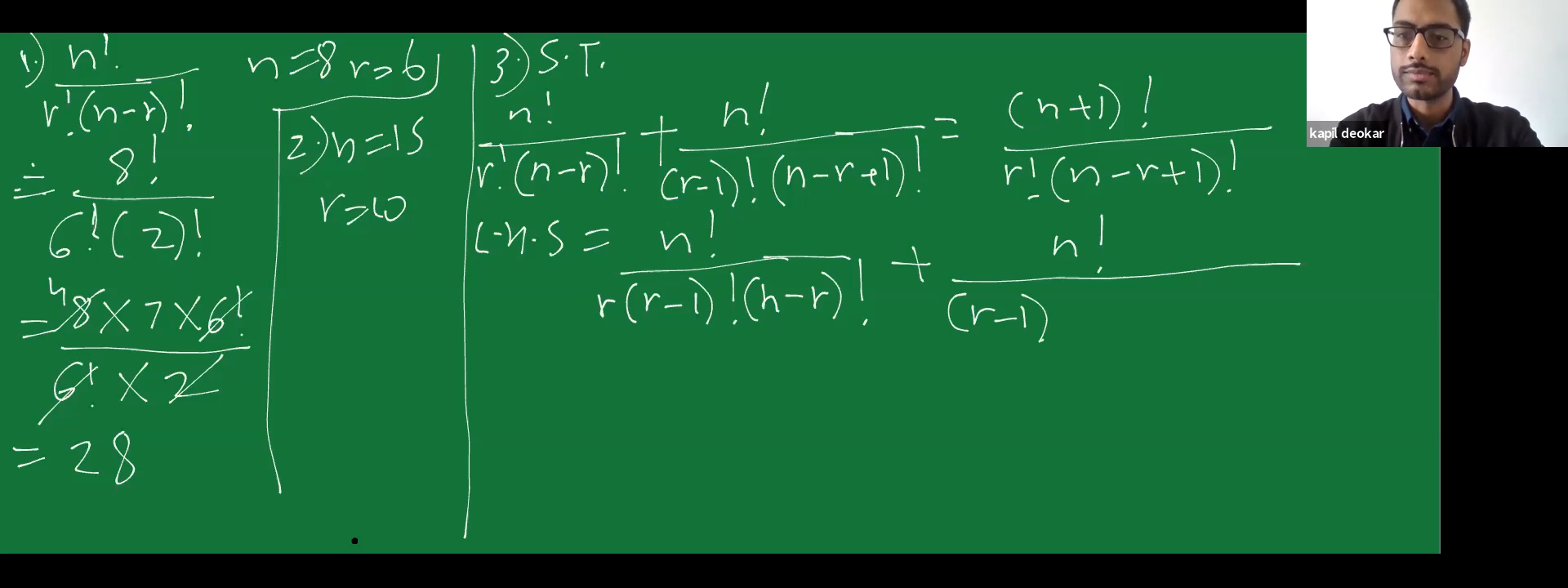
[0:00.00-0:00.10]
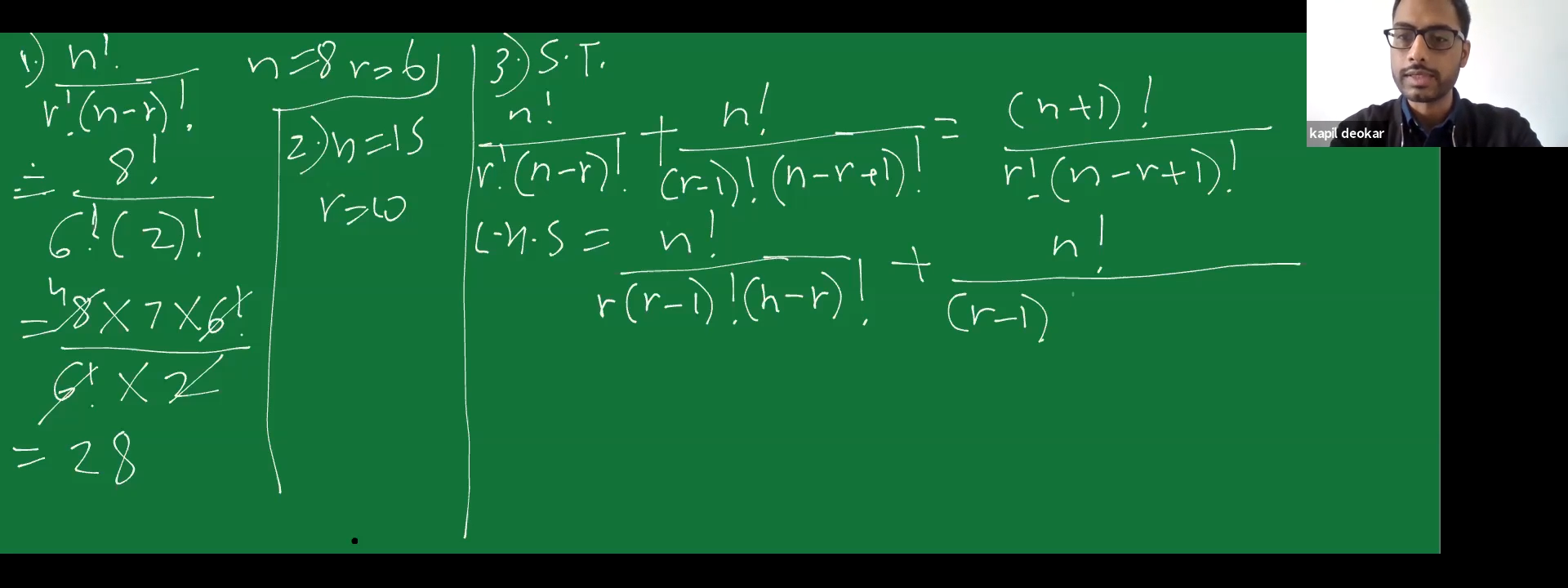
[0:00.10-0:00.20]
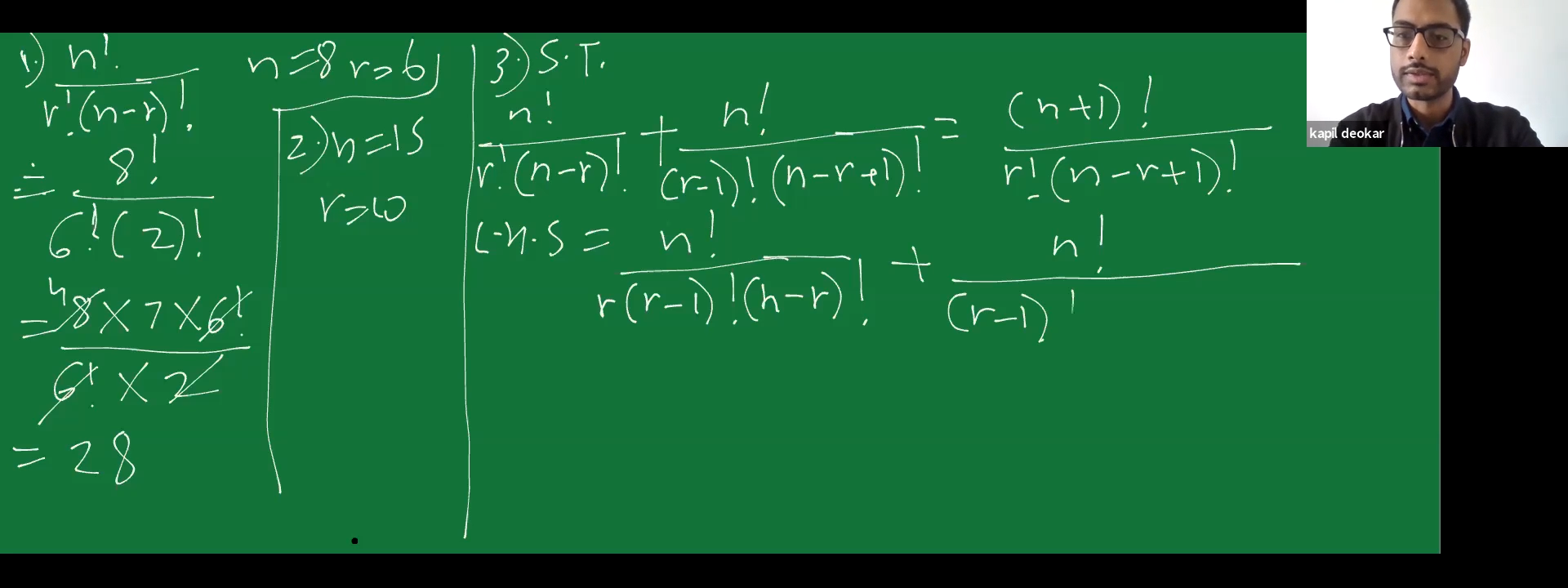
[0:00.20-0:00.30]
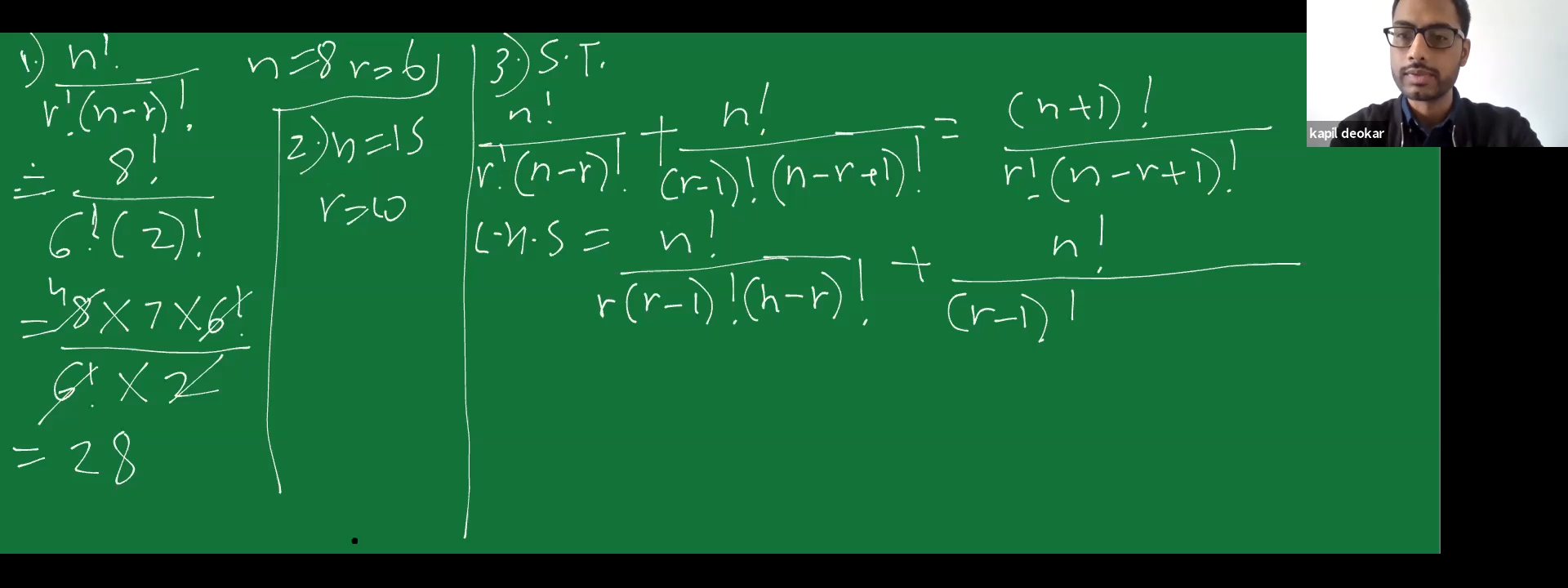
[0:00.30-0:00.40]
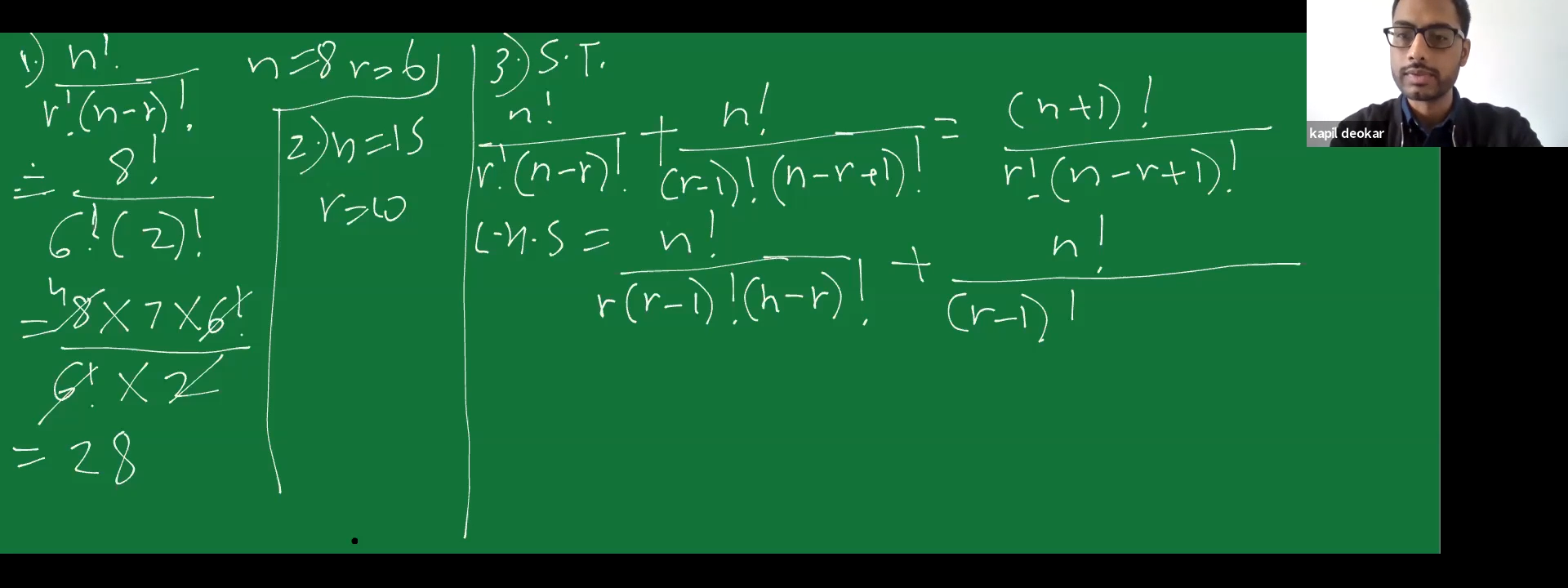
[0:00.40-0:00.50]

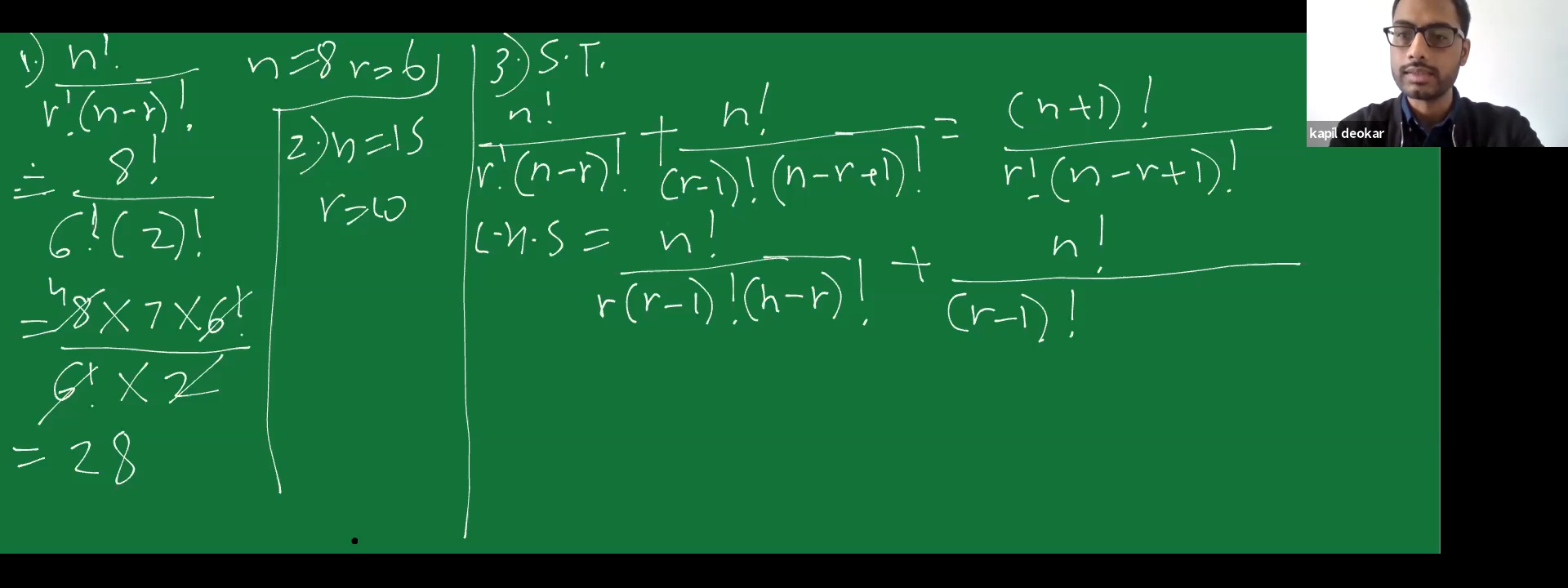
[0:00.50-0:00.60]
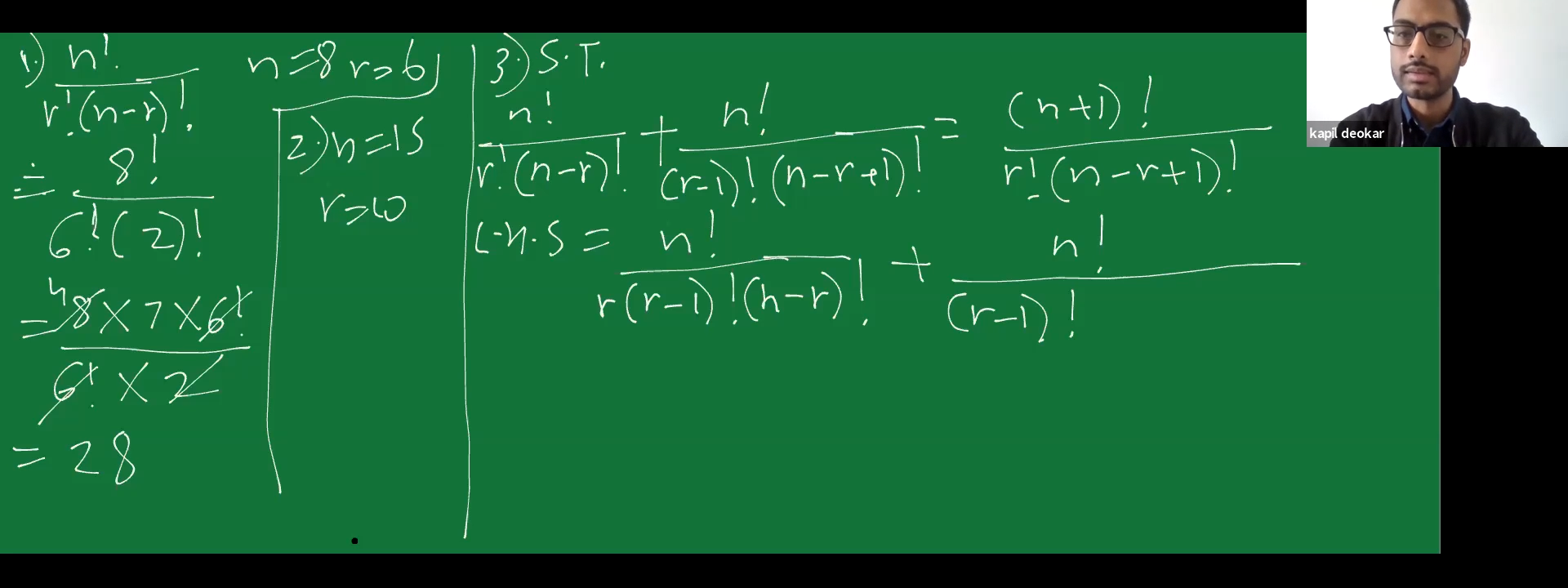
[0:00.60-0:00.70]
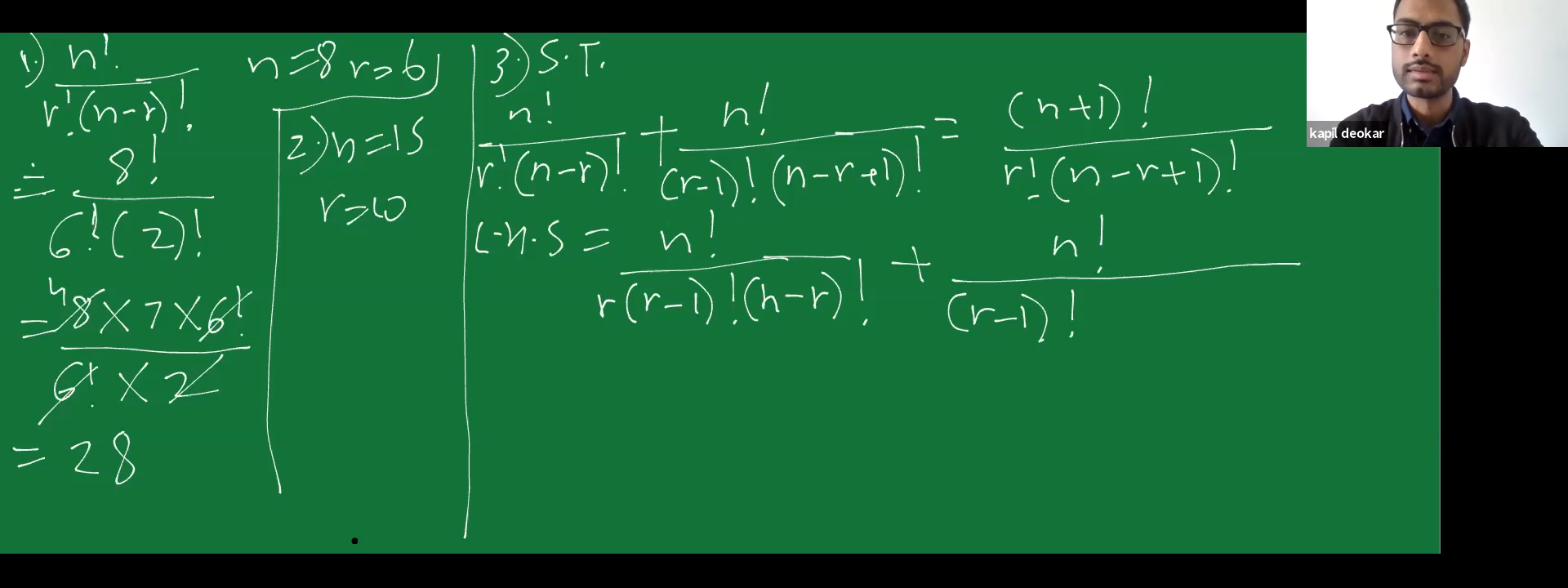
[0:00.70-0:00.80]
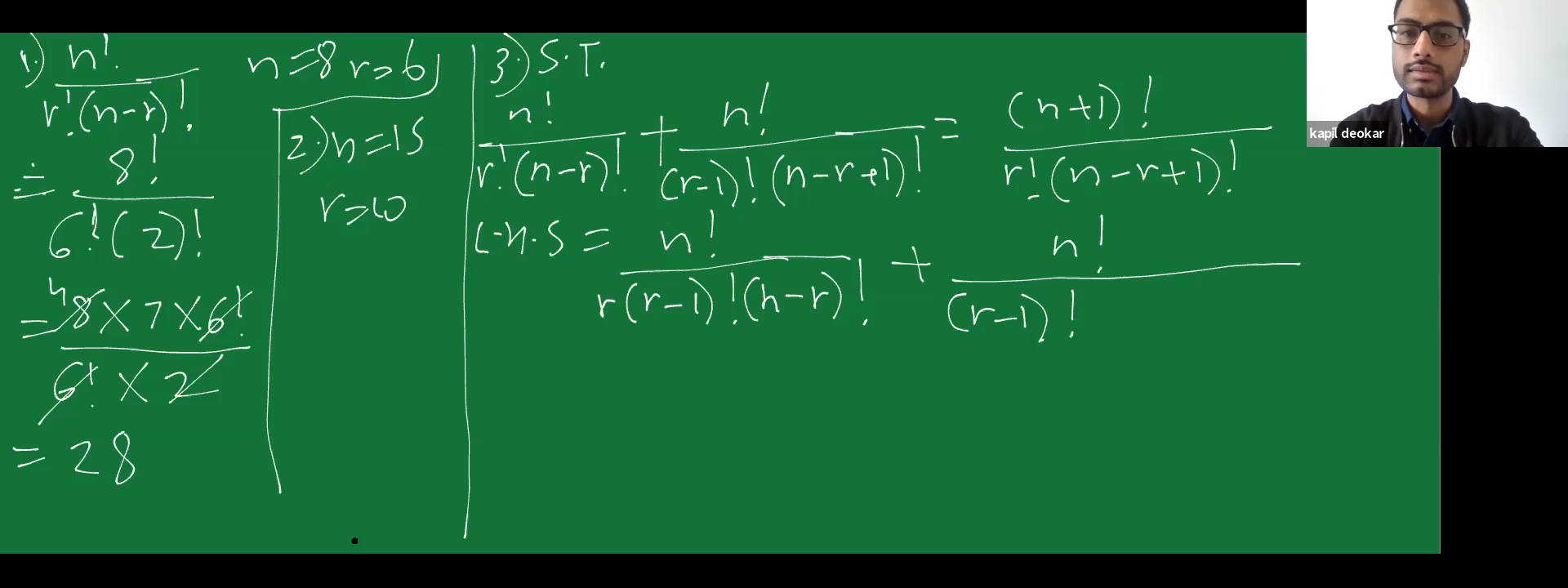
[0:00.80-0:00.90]
factorial